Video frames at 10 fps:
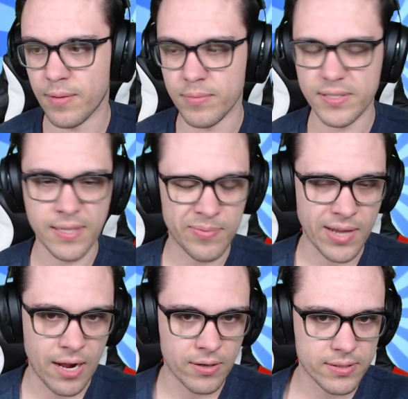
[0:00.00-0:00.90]

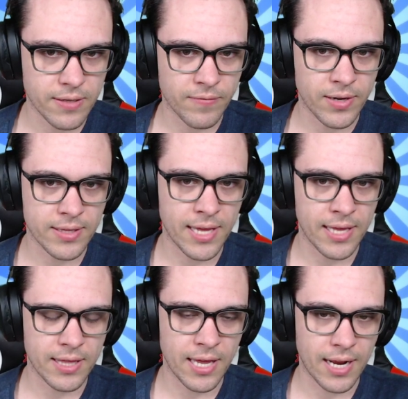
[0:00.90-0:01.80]
Sceptile and stuff like
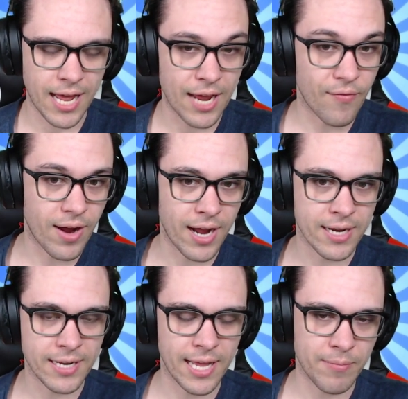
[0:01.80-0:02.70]
that, that have high
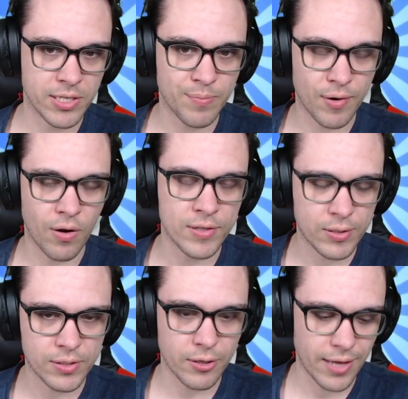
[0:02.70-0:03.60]
damage but also
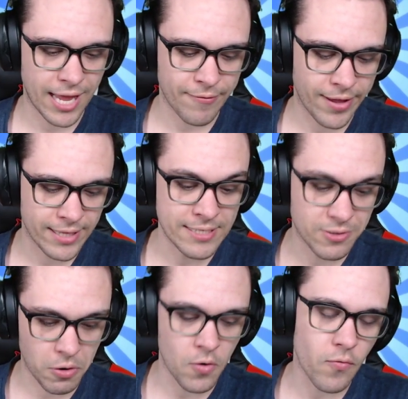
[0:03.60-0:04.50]
still have at least
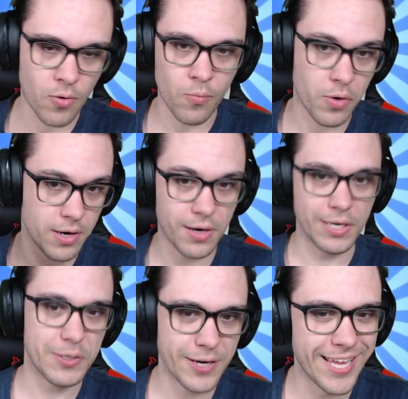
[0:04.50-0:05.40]
over
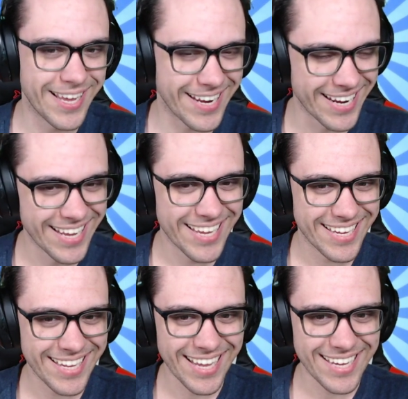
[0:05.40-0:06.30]
100
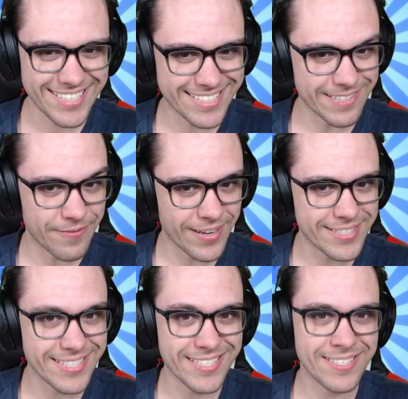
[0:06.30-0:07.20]

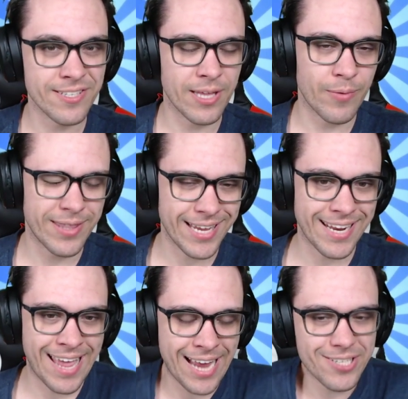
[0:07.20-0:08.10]
defenses, so that way they
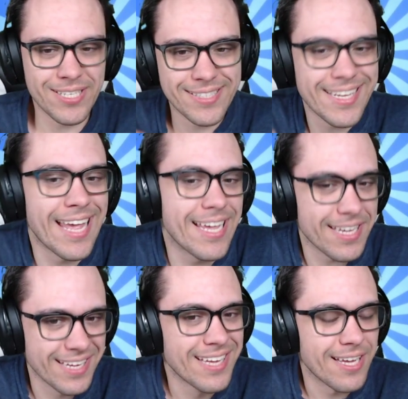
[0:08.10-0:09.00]
can actually take
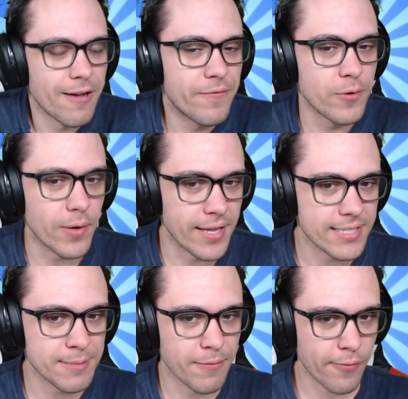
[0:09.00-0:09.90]
a few
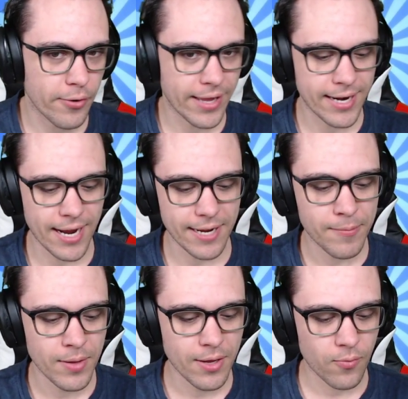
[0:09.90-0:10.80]
hits before they die,
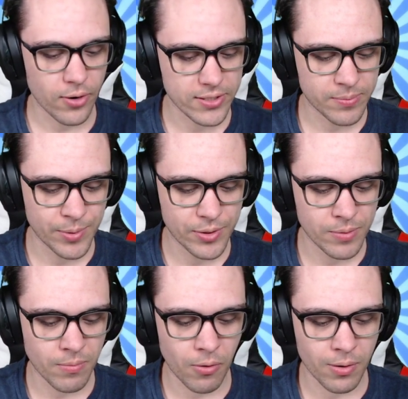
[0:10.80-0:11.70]
whereas
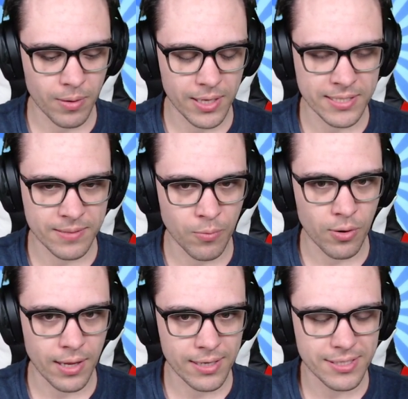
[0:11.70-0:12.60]
Mewtwo is more
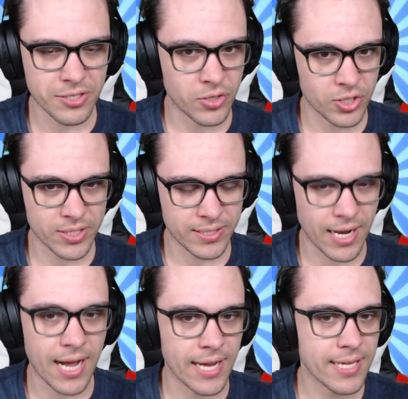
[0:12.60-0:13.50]
likely to just
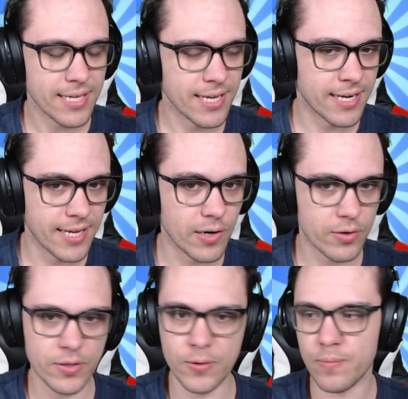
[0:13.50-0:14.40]
die in a hit or
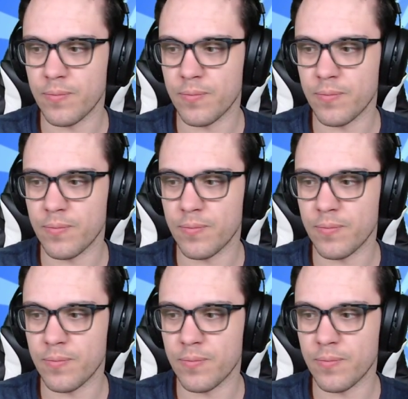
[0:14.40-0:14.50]
two